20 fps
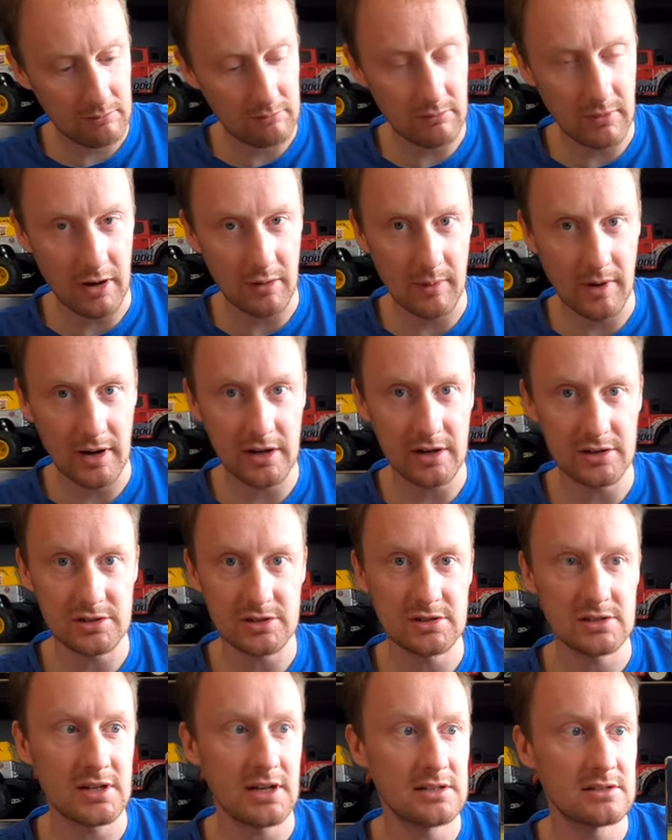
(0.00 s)
My
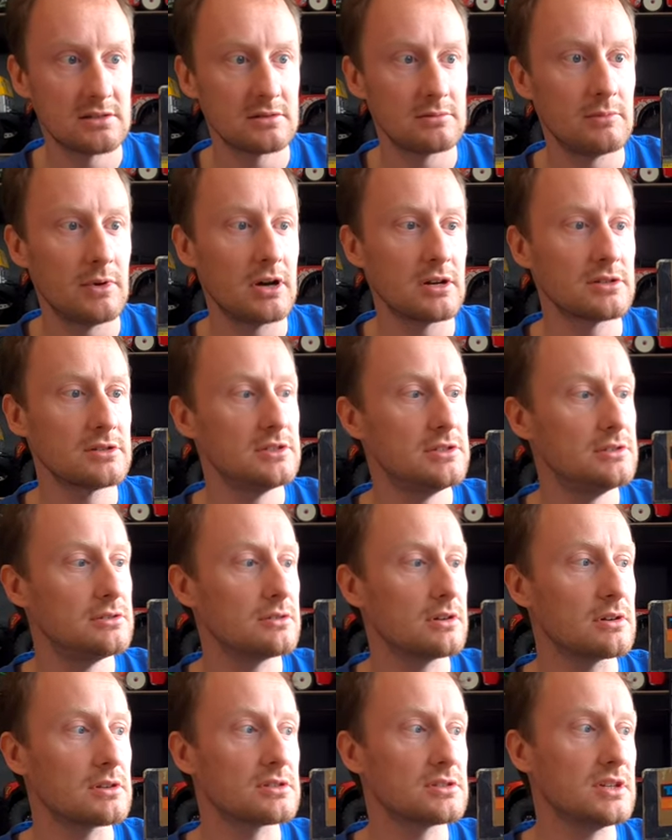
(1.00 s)
cousins had some RC
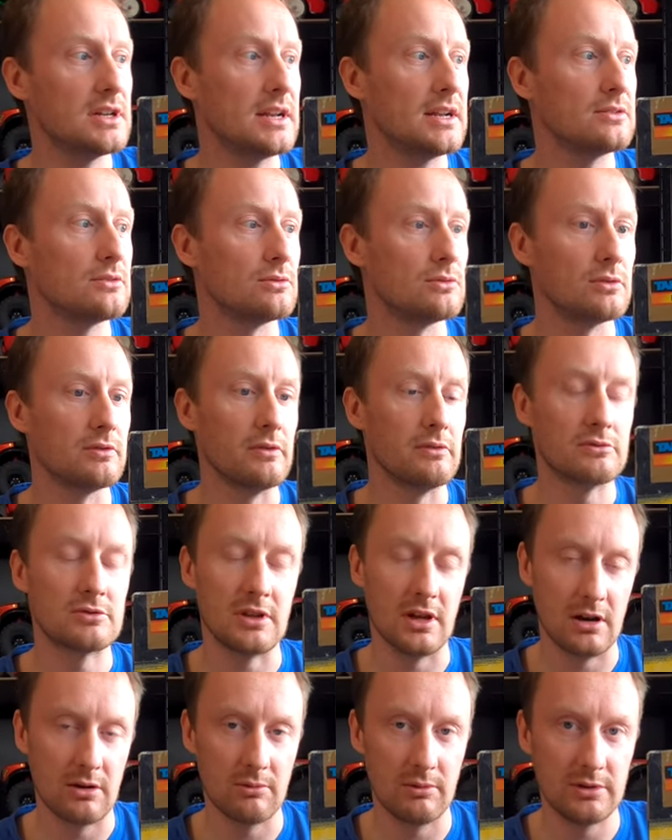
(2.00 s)
trucks, and I don't know if it was
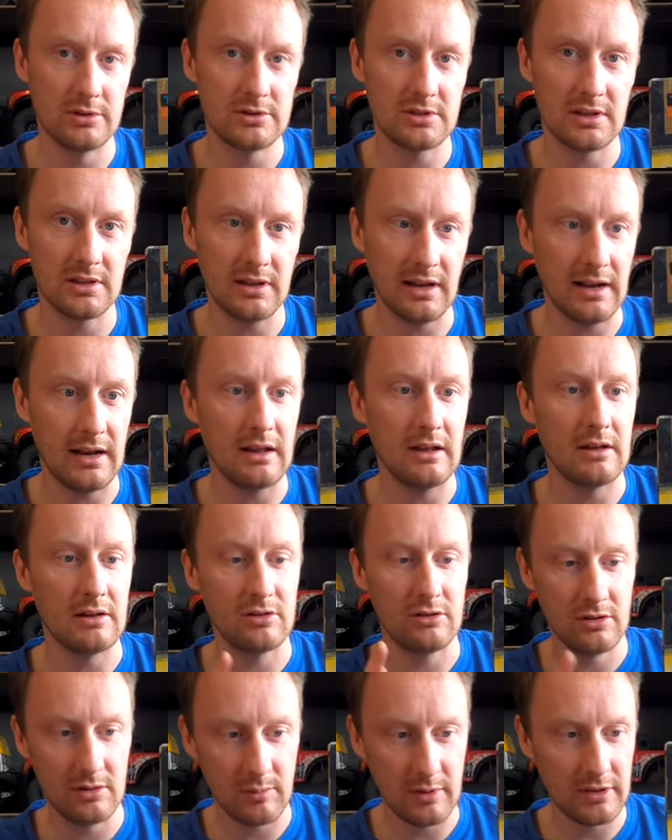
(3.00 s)
their ones that did it.
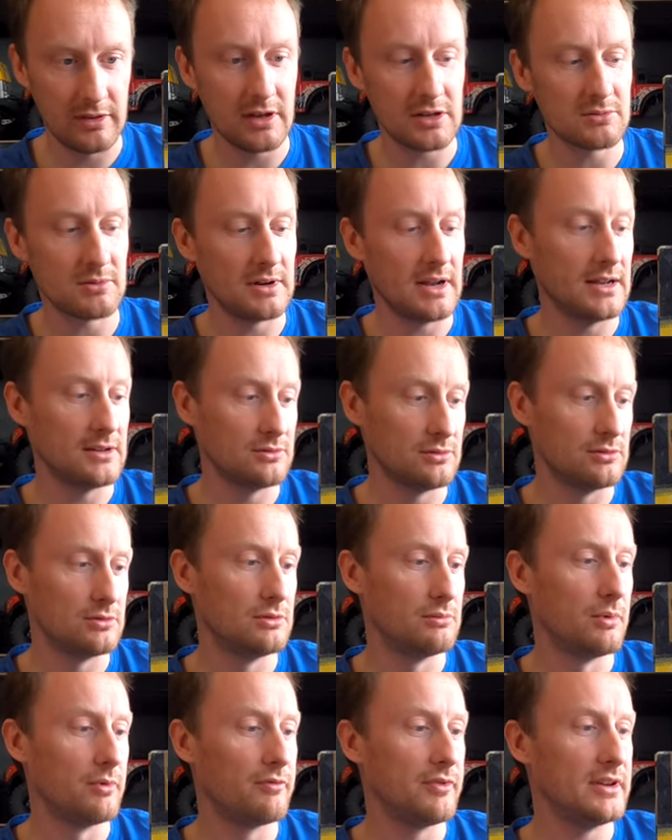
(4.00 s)
It could have been this one. I don't
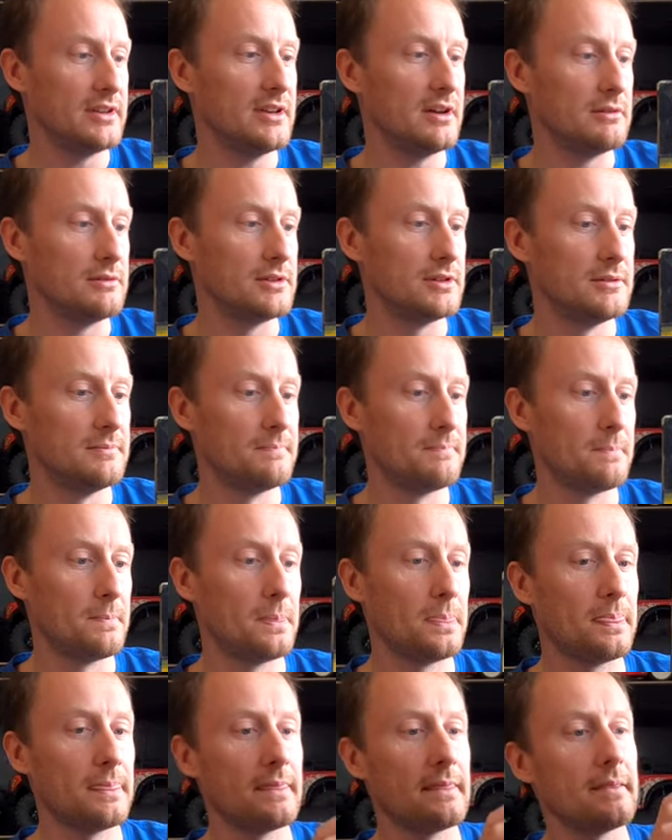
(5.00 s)
know. We'll find out.
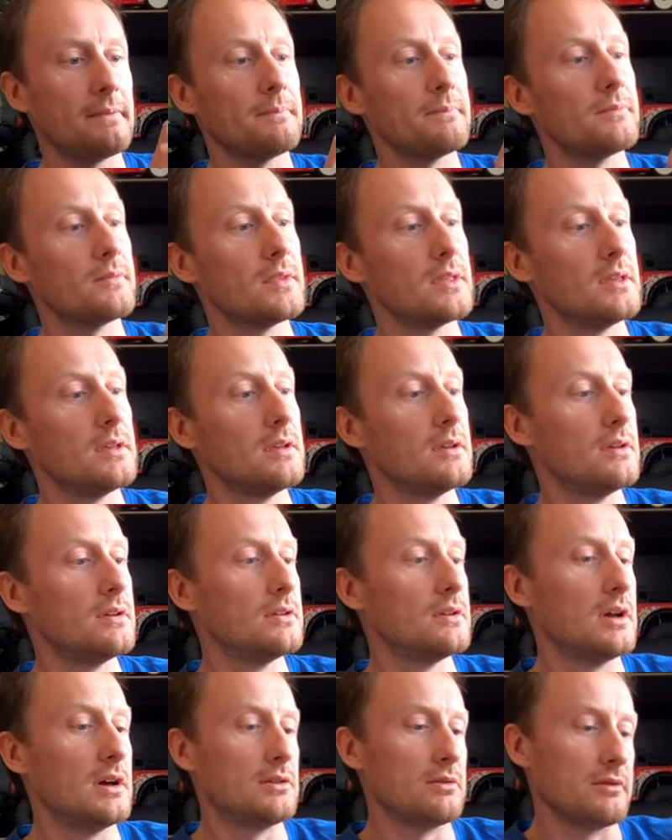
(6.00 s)

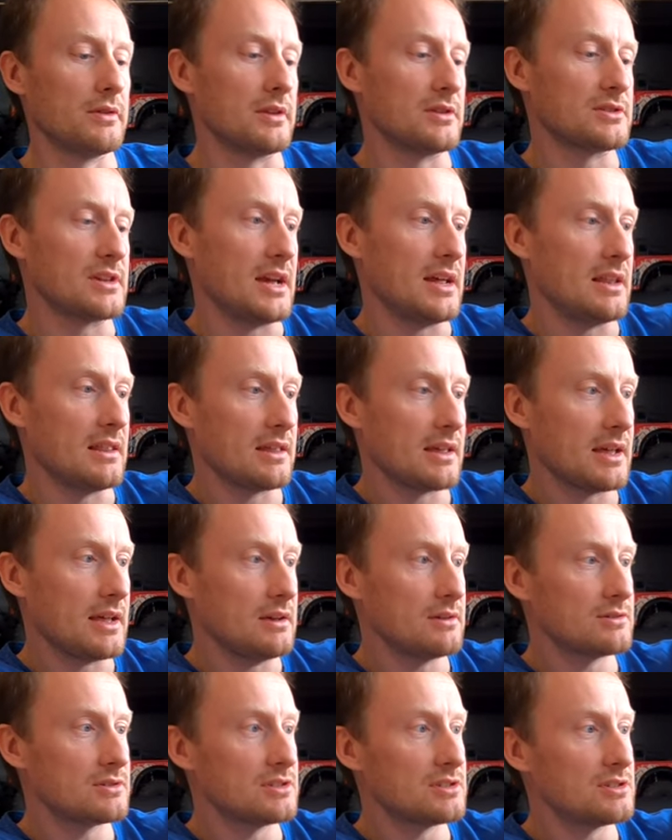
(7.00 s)
I don't think there's anything
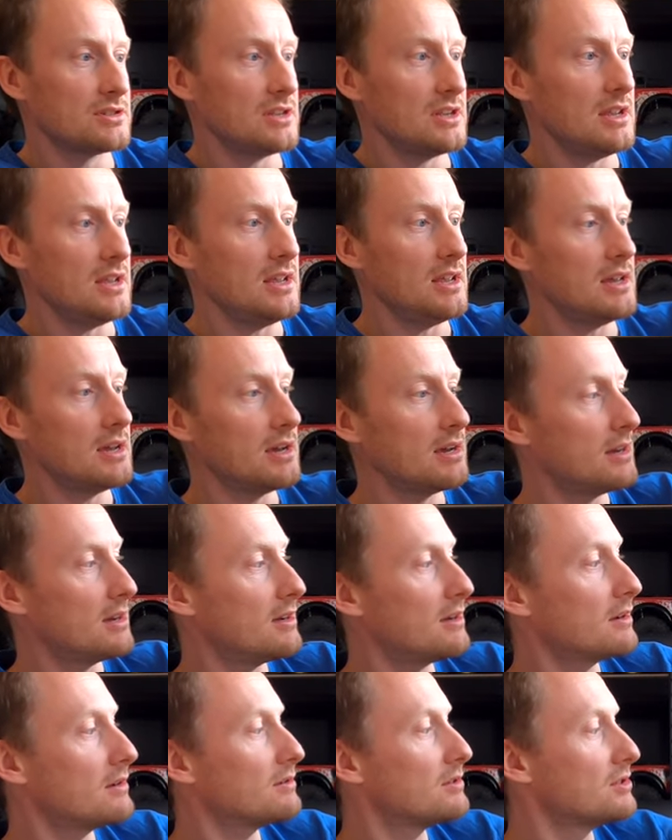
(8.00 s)
else to
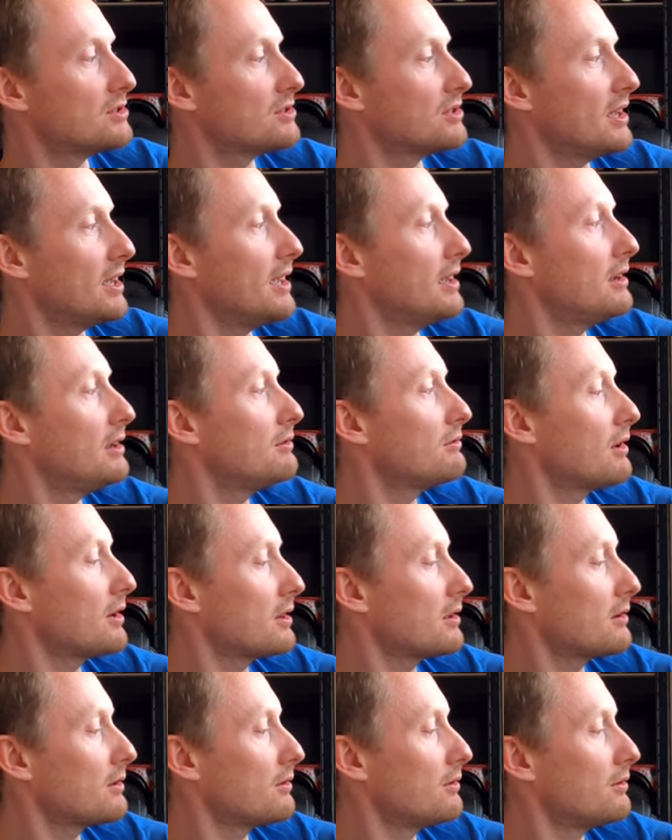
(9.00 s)
say
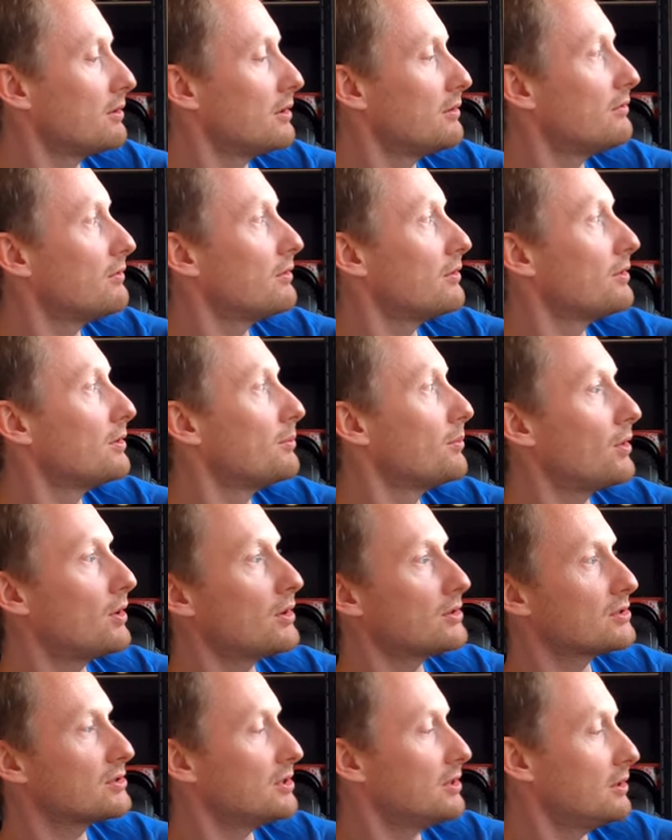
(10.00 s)
on the
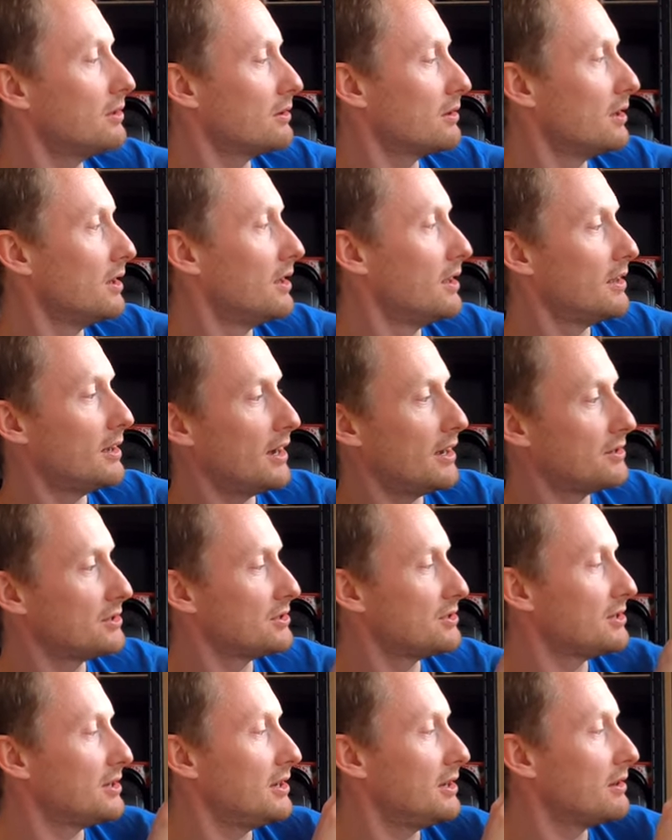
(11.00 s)
box here. As
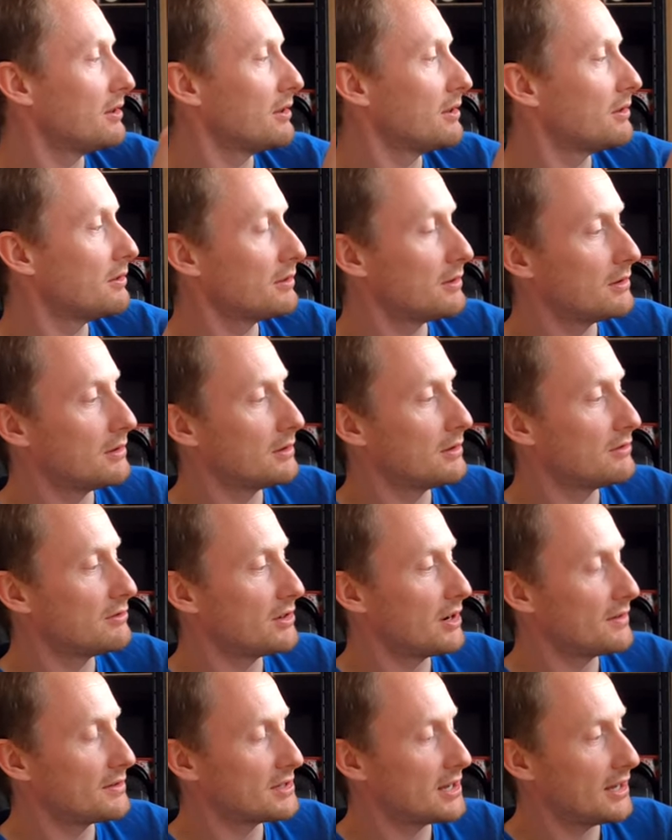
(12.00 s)
you see here, the
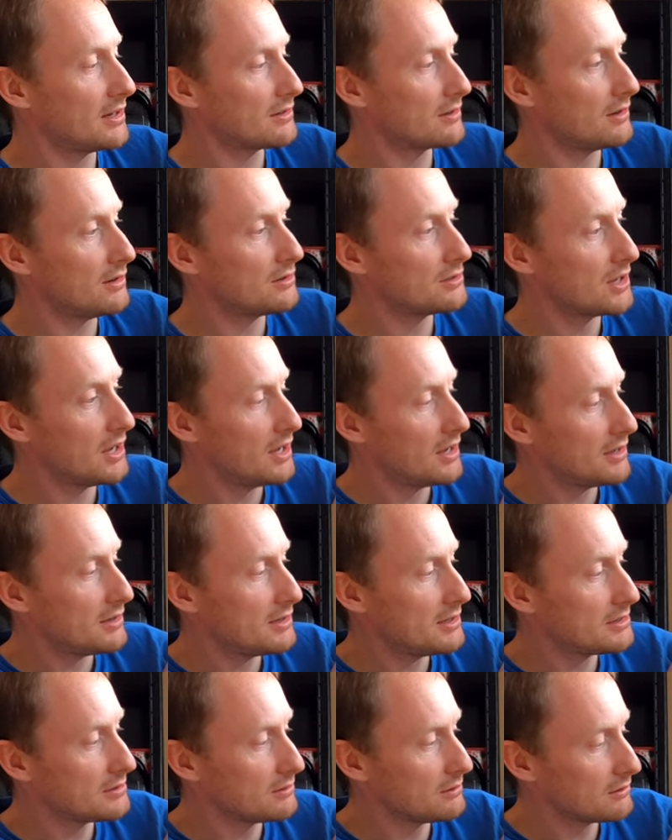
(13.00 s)
driver's head turns.
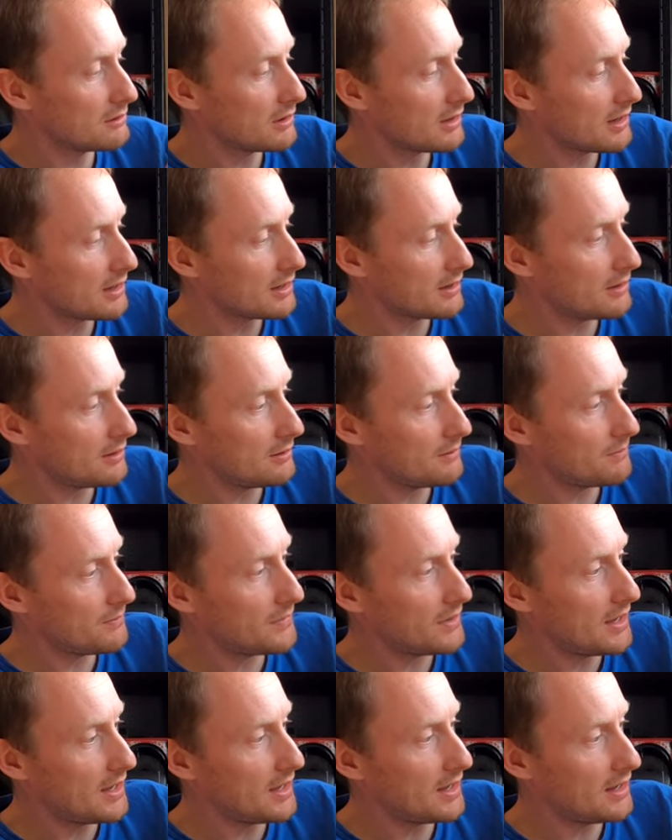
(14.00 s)
These look like
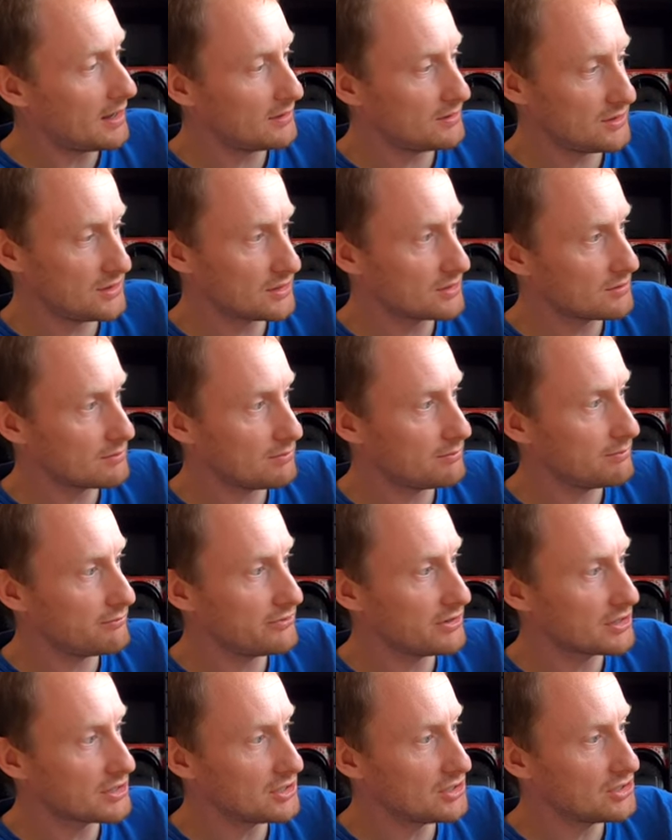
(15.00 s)
just
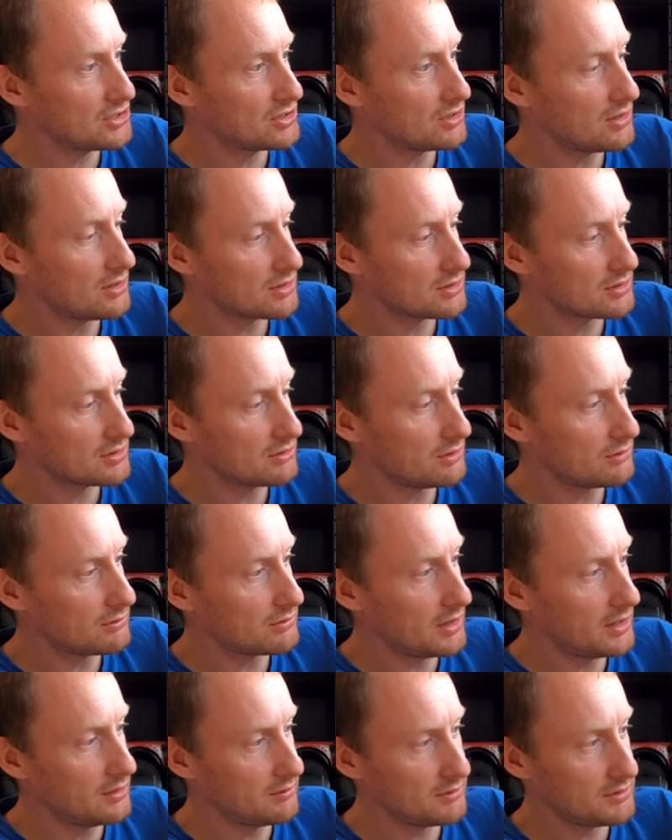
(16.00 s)
friction shocks all
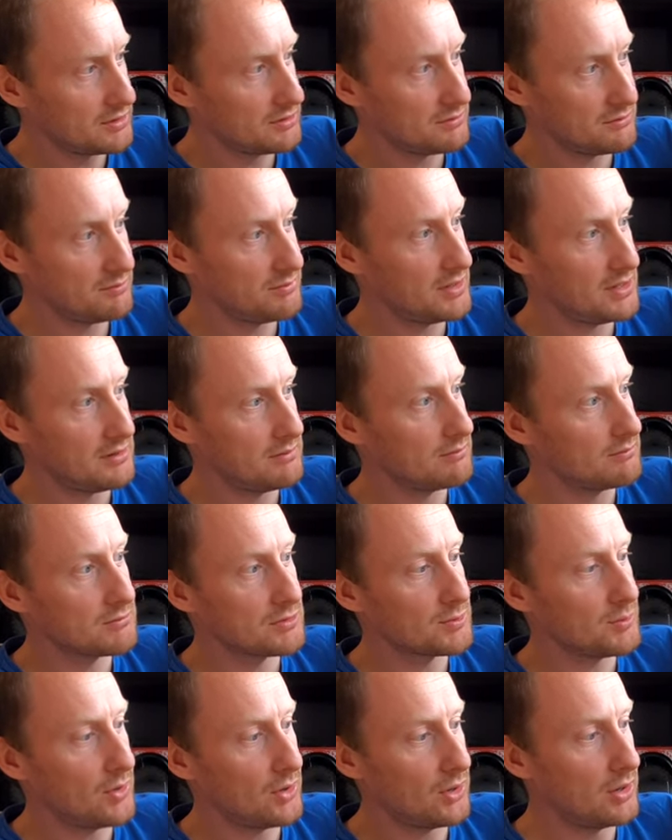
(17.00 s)
round, which would be
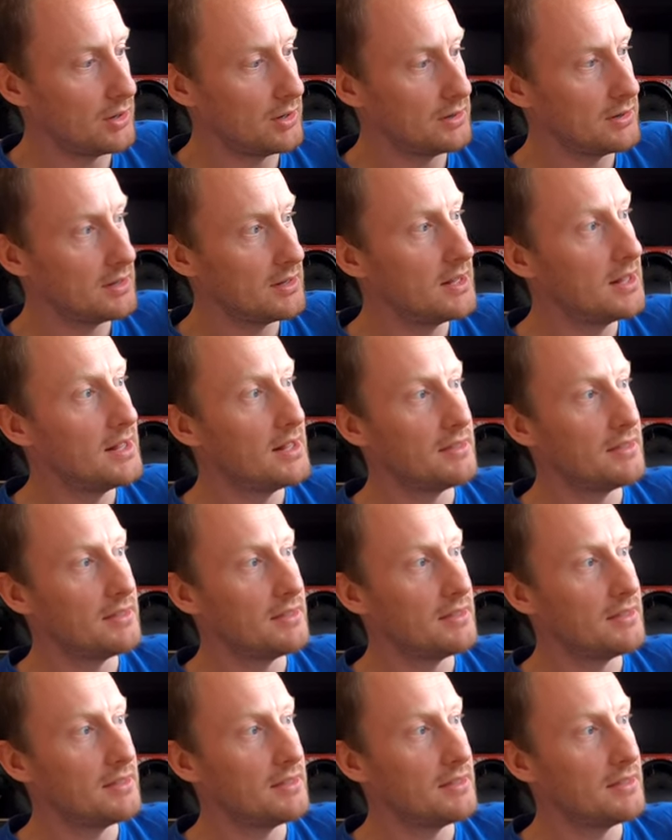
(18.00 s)
spot on.